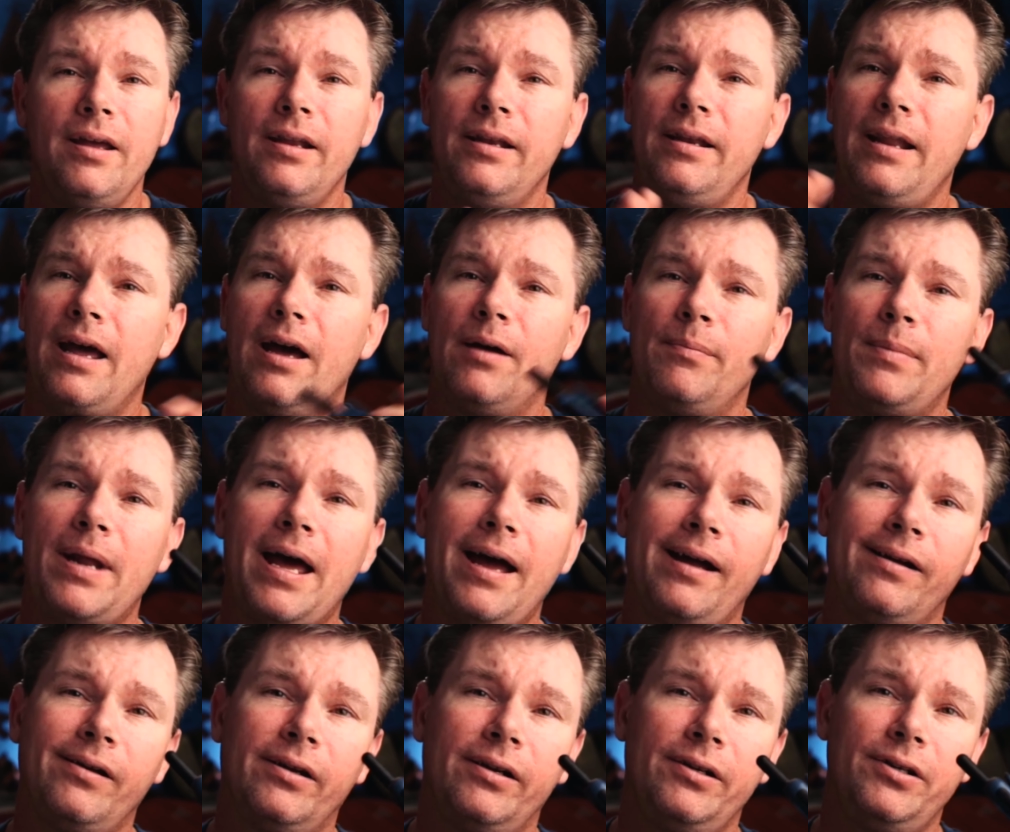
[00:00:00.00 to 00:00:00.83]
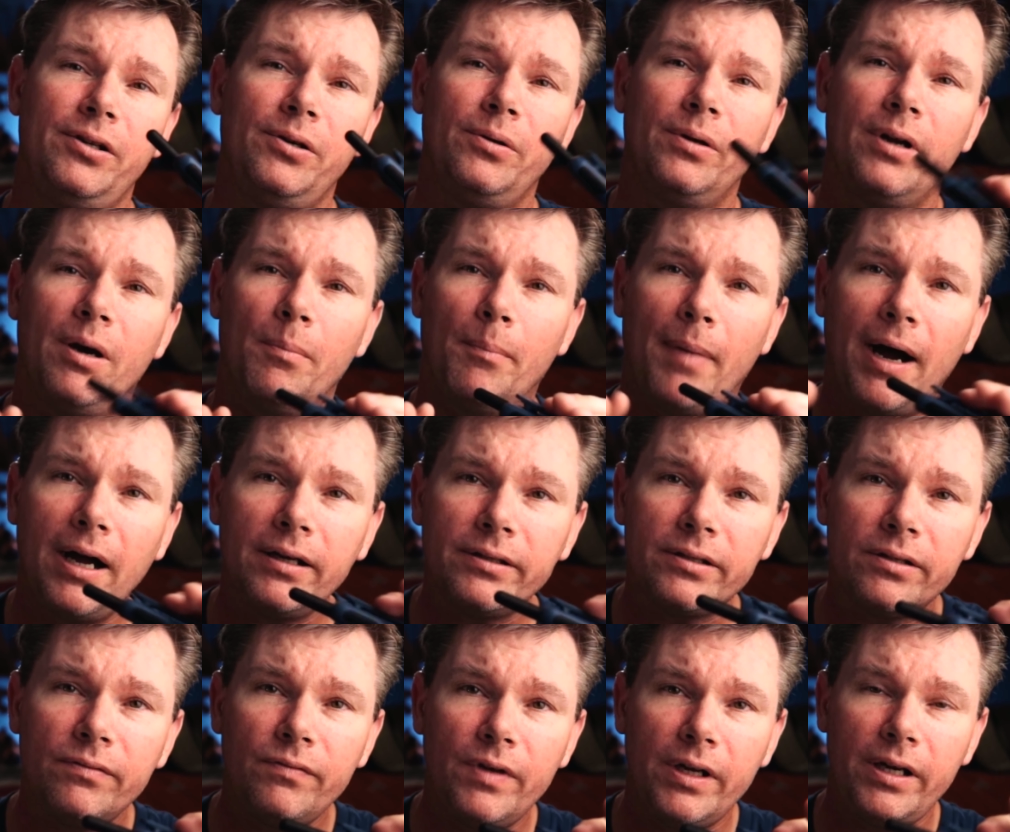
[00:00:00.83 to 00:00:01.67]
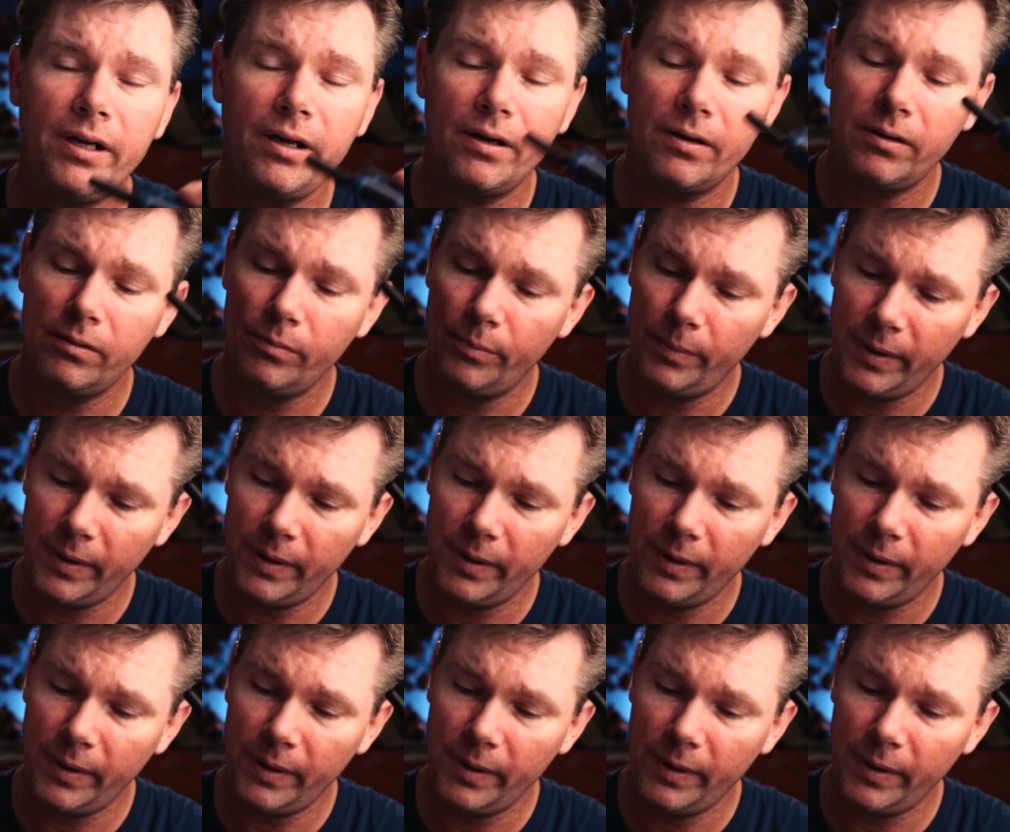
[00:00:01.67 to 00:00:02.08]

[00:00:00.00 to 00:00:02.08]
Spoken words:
Now, I'm not going to do an unboxing video